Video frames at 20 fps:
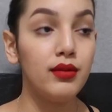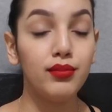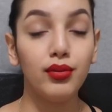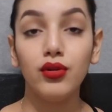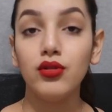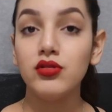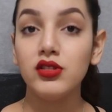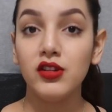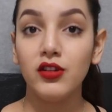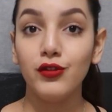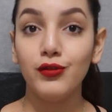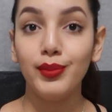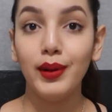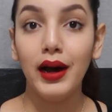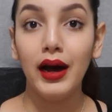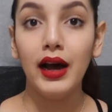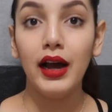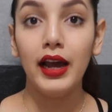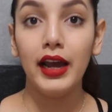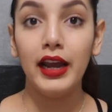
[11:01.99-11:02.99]
impulsive
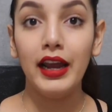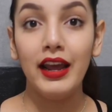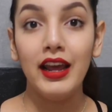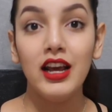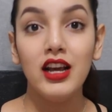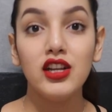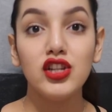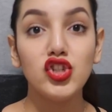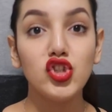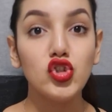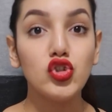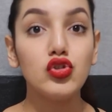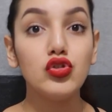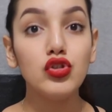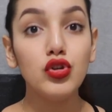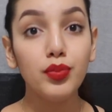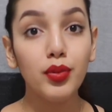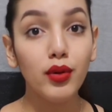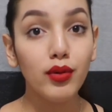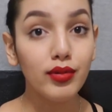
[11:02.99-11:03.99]
buy.
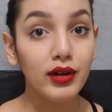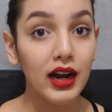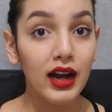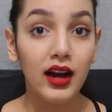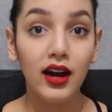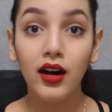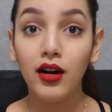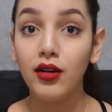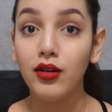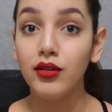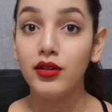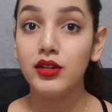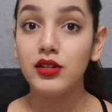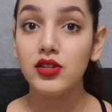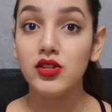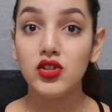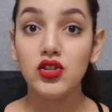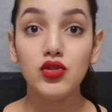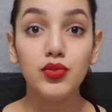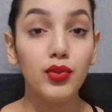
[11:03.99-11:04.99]
Snoop around
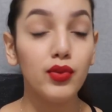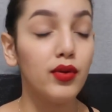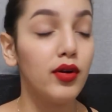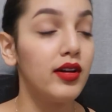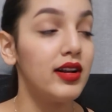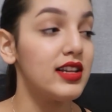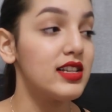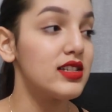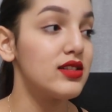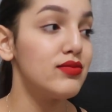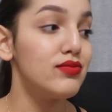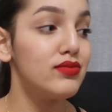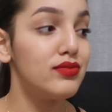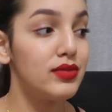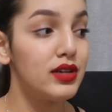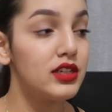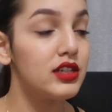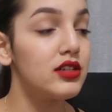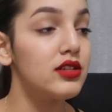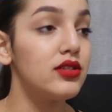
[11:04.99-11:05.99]
as
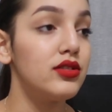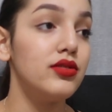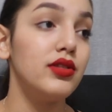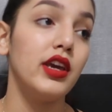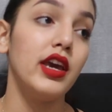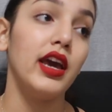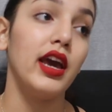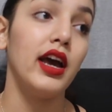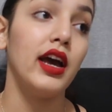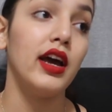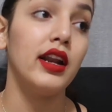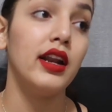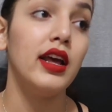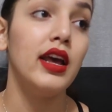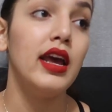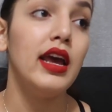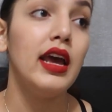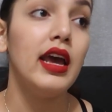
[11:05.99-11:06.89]
much as you can.